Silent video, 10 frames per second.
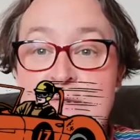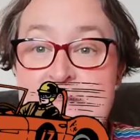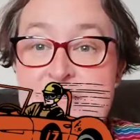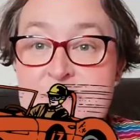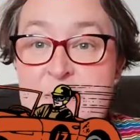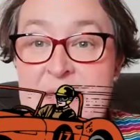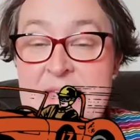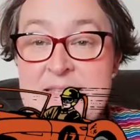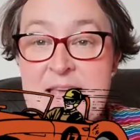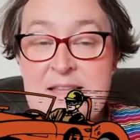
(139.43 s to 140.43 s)
of
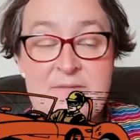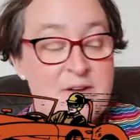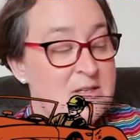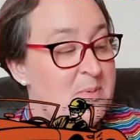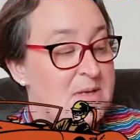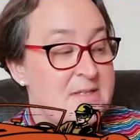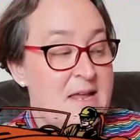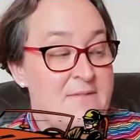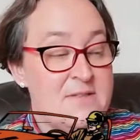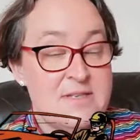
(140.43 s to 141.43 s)
speeding, the first
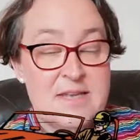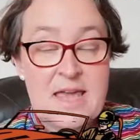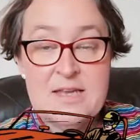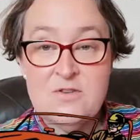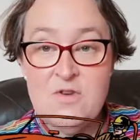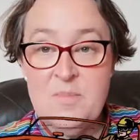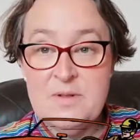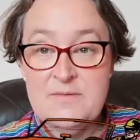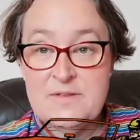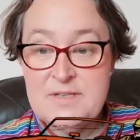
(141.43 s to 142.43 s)
person ever to get in
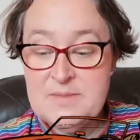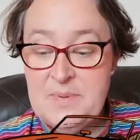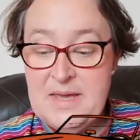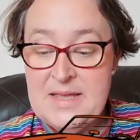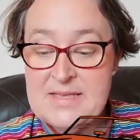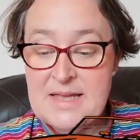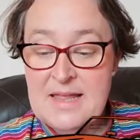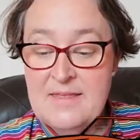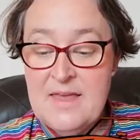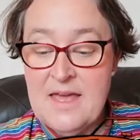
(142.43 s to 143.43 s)
trouble for speeding
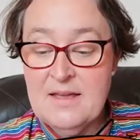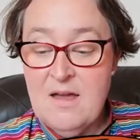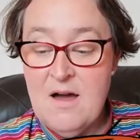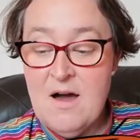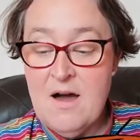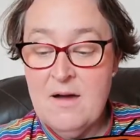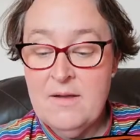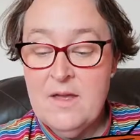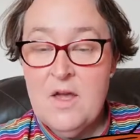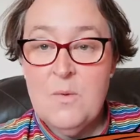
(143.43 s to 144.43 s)
in their
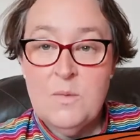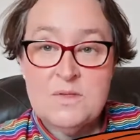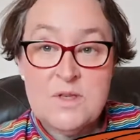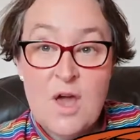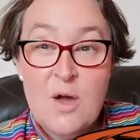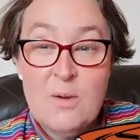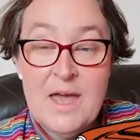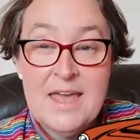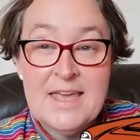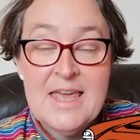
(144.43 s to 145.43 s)
car was
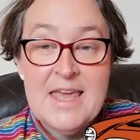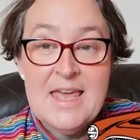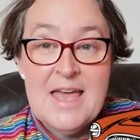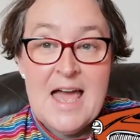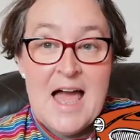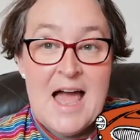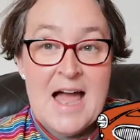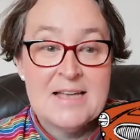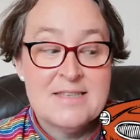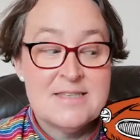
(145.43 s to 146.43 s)
going
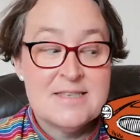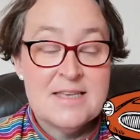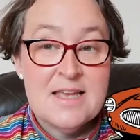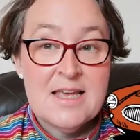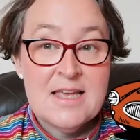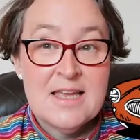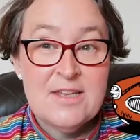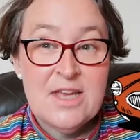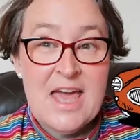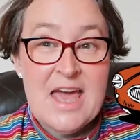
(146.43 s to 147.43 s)
at,
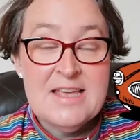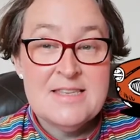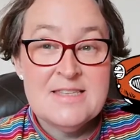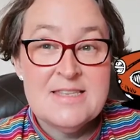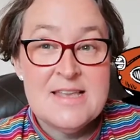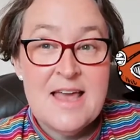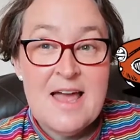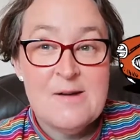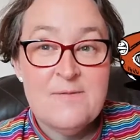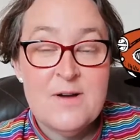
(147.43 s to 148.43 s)
can you guess?
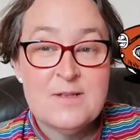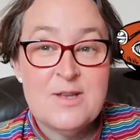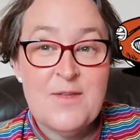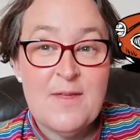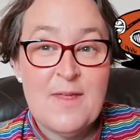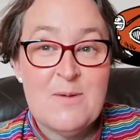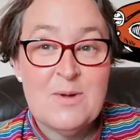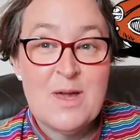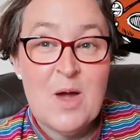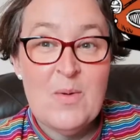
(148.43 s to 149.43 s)
How fast do you think they
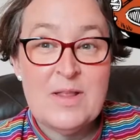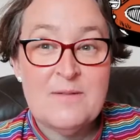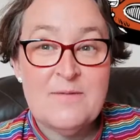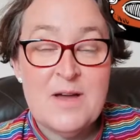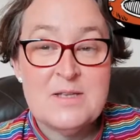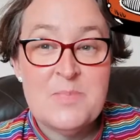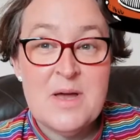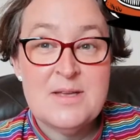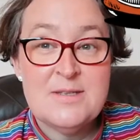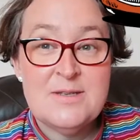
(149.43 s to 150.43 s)
were going? The first
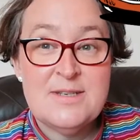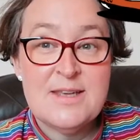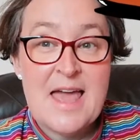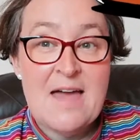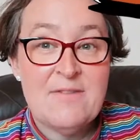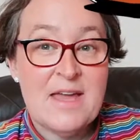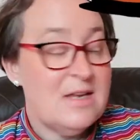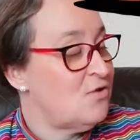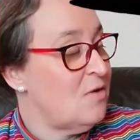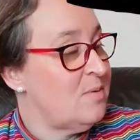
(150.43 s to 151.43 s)
person to ever
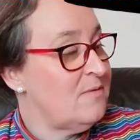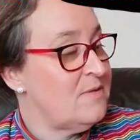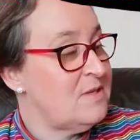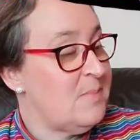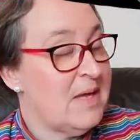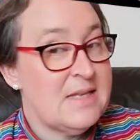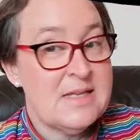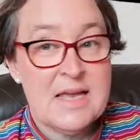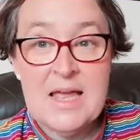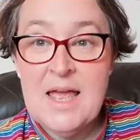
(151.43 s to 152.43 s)
get in trouble for
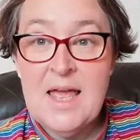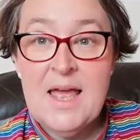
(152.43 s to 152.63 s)
speeding.